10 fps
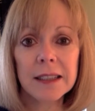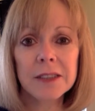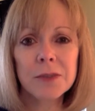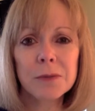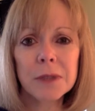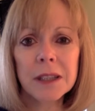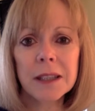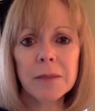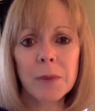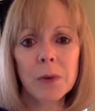It's
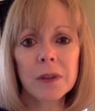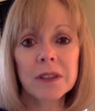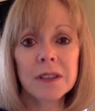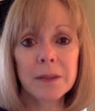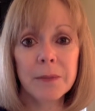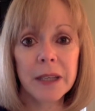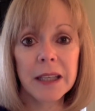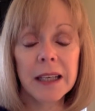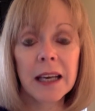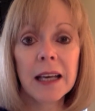really important to
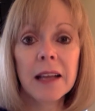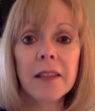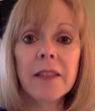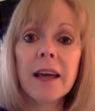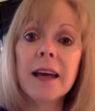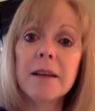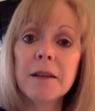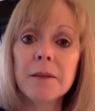me that